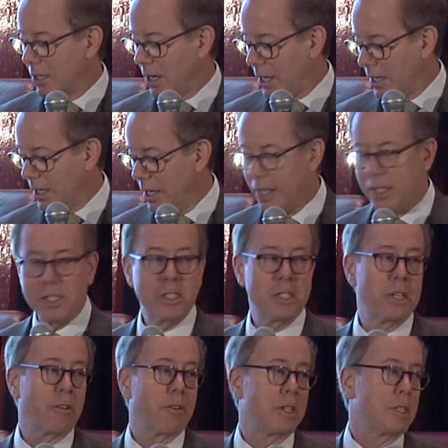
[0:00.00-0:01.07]
on
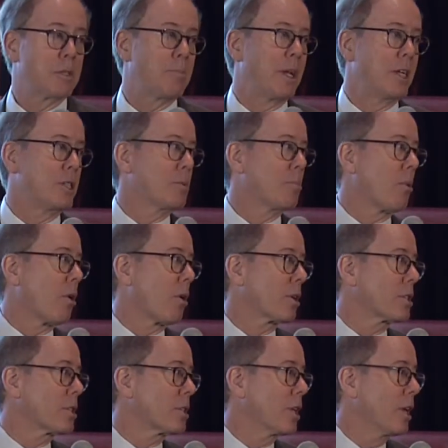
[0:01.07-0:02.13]
serious
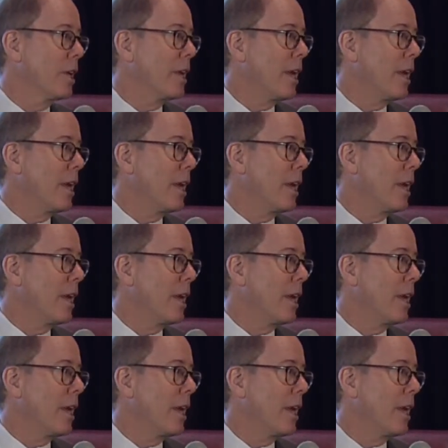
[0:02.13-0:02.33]
benchmarks,